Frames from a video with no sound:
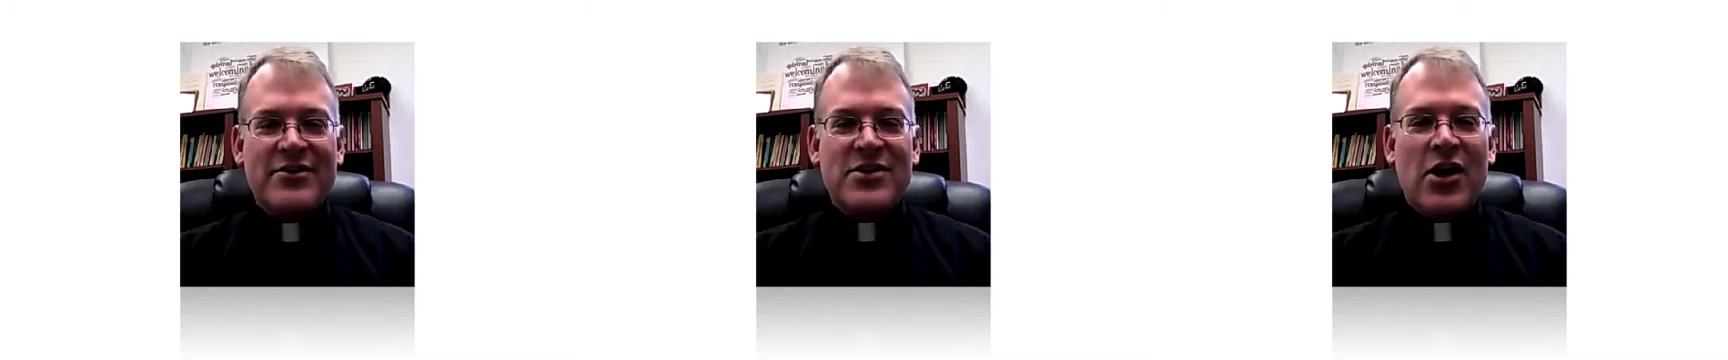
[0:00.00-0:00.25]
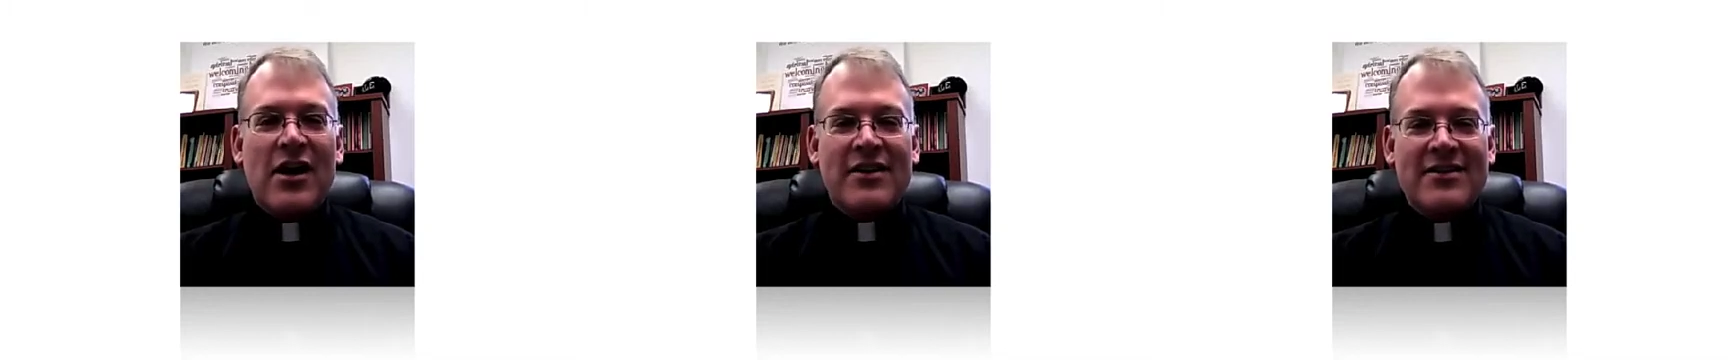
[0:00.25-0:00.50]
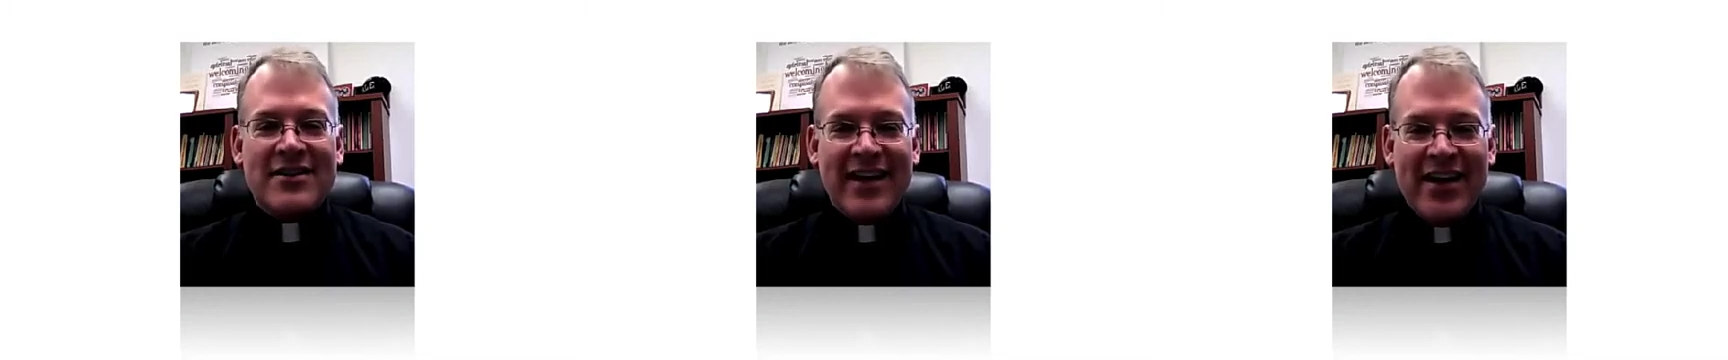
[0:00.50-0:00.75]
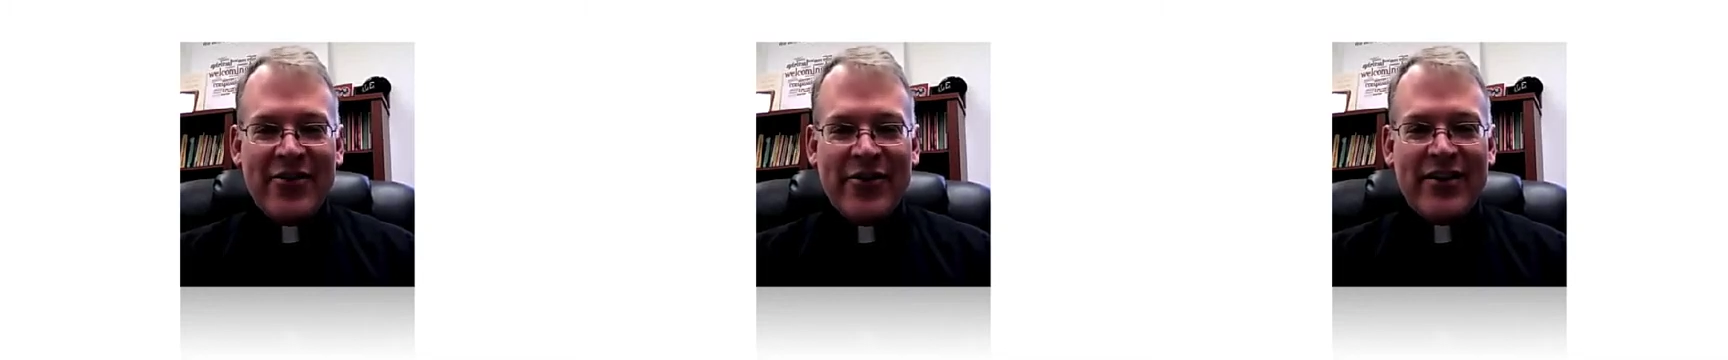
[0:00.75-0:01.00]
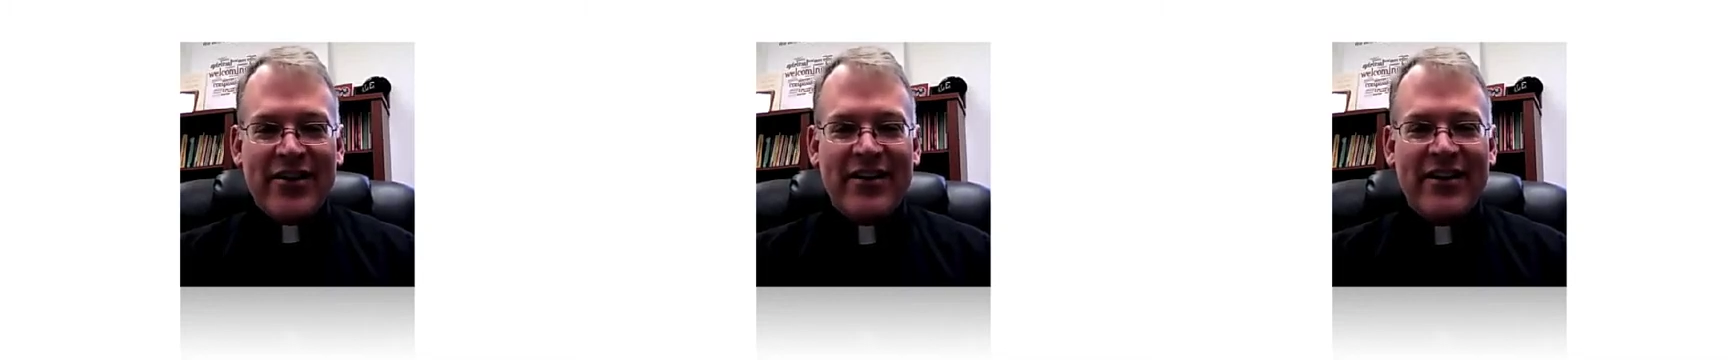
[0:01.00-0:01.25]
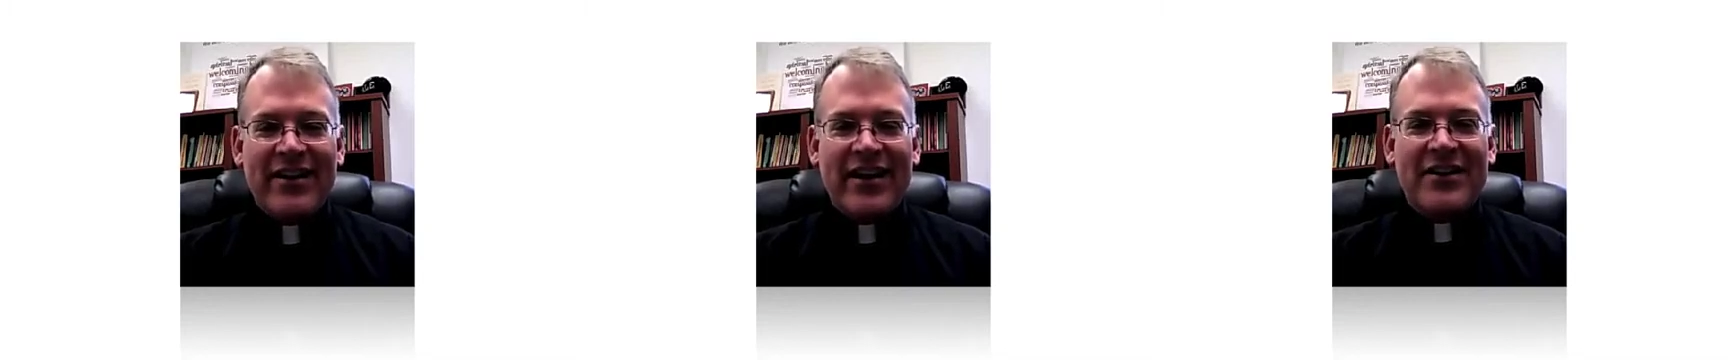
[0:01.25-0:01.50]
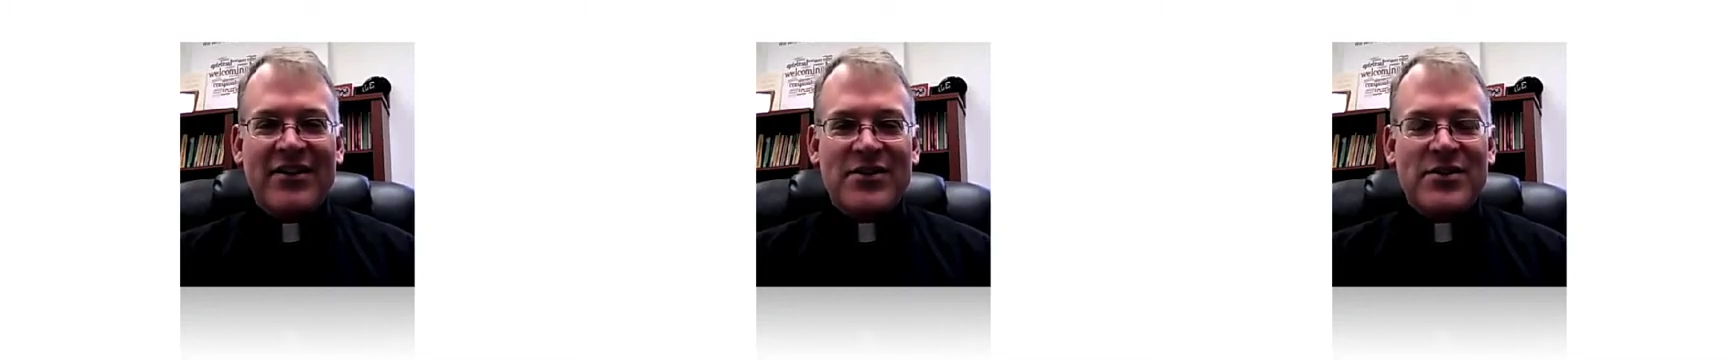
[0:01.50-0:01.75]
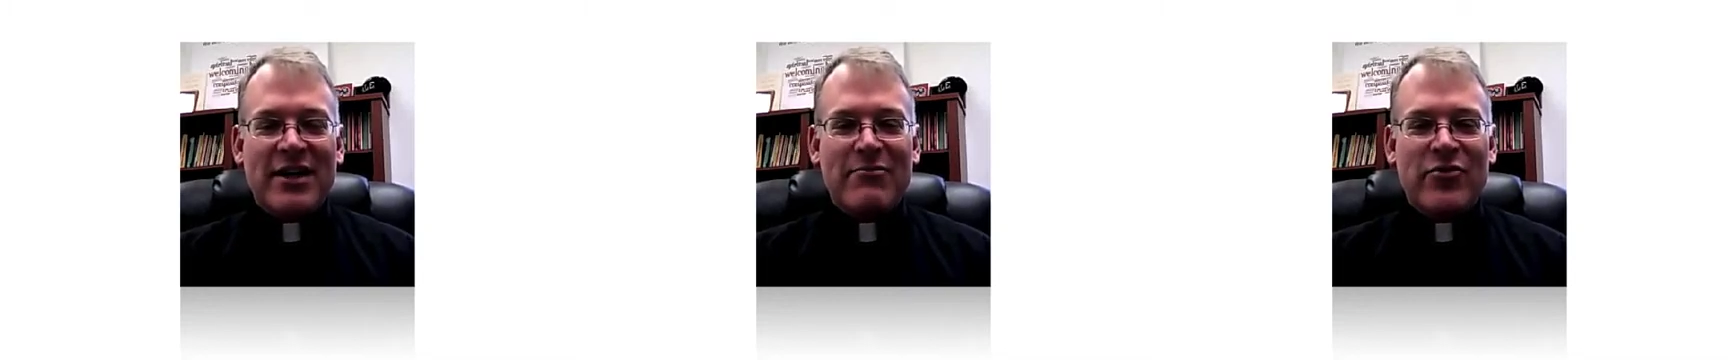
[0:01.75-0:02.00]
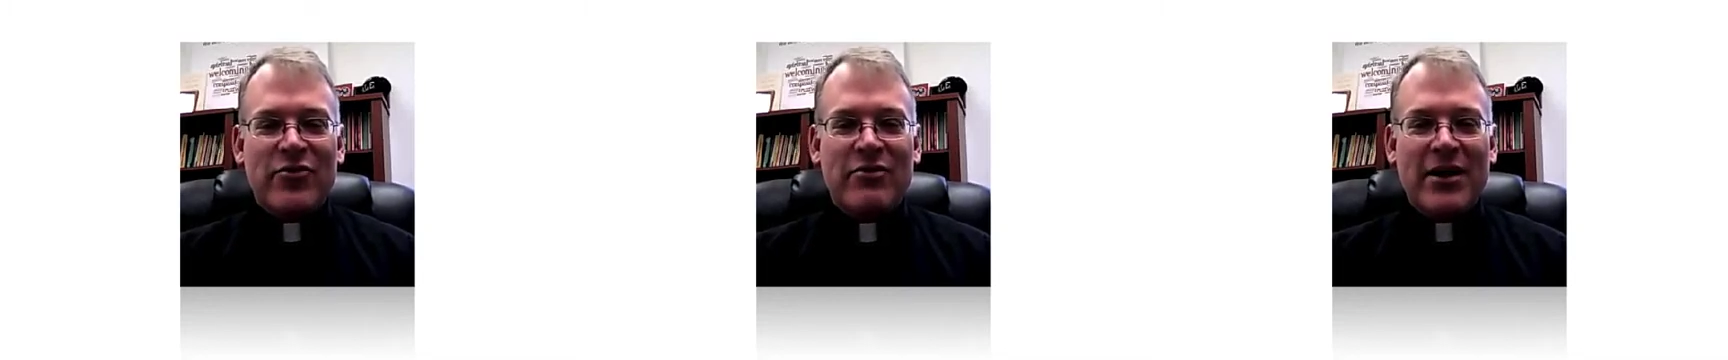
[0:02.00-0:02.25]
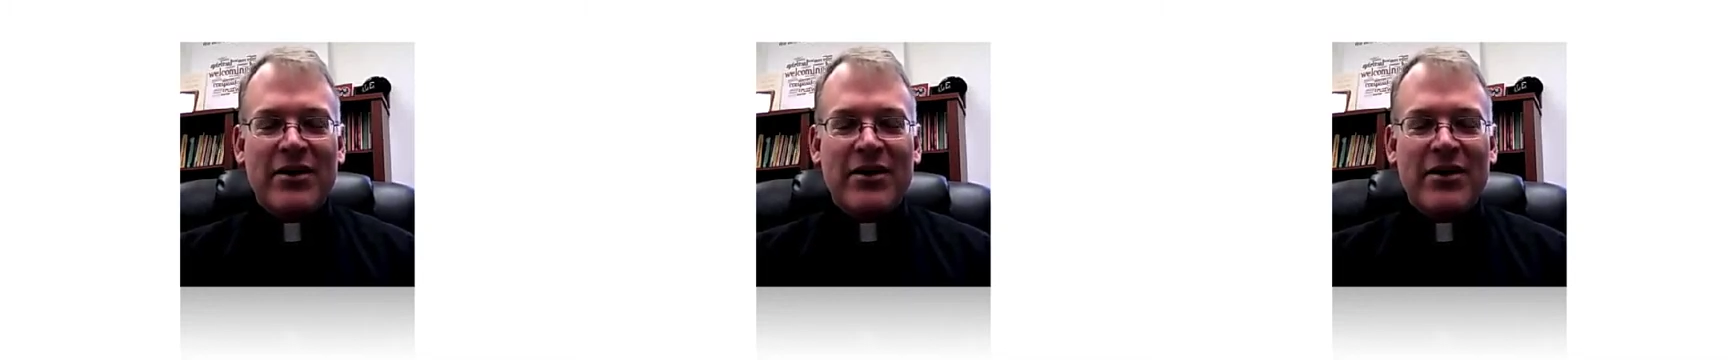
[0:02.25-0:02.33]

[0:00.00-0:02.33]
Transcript: talk together in the same room.